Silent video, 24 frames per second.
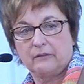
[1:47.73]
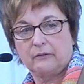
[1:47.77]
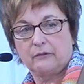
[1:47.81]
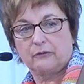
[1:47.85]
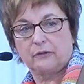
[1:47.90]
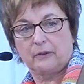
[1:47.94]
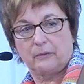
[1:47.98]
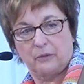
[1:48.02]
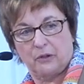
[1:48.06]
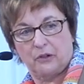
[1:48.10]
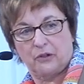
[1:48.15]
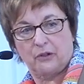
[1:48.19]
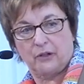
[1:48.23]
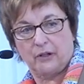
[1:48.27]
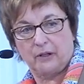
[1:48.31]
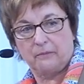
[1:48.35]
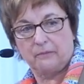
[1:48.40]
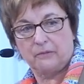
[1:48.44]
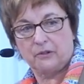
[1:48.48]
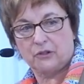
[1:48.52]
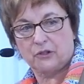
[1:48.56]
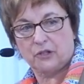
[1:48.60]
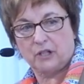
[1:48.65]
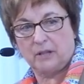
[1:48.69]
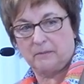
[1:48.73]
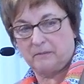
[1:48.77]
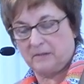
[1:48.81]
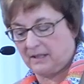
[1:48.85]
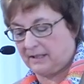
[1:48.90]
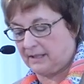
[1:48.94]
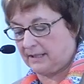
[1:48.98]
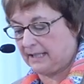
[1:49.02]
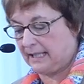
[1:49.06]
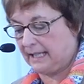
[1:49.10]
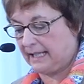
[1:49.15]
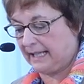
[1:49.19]
from the
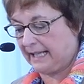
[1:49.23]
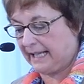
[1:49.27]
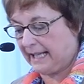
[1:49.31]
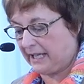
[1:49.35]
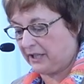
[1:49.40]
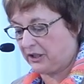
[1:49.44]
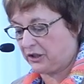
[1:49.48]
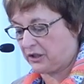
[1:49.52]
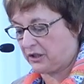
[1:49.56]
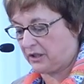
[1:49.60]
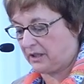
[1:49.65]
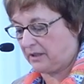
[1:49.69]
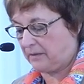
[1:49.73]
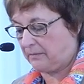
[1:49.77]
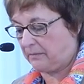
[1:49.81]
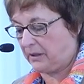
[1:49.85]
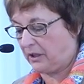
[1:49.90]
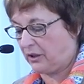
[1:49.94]
German delegation,